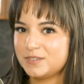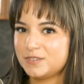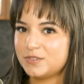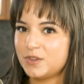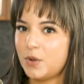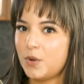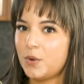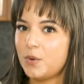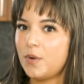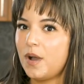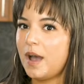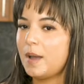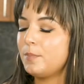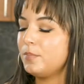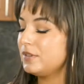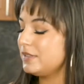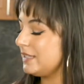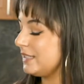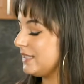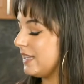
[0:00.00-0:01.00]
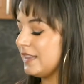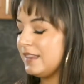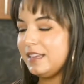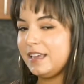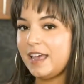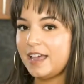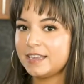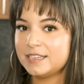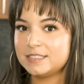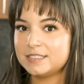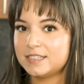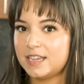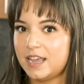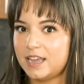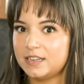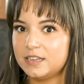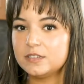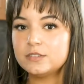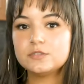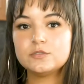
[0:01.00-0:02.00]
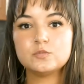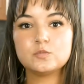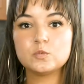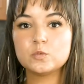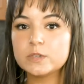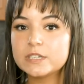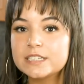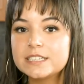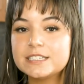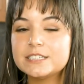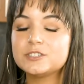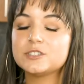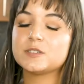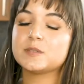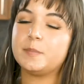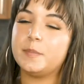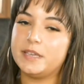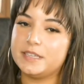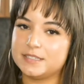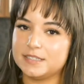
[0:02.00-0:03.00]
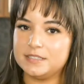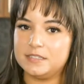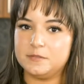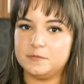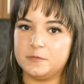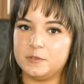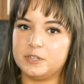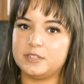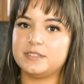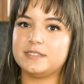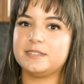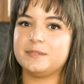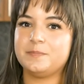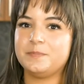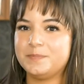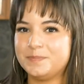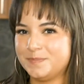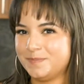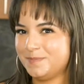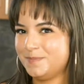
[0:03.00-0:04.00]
So I put this at the end, and it really just makes a difference.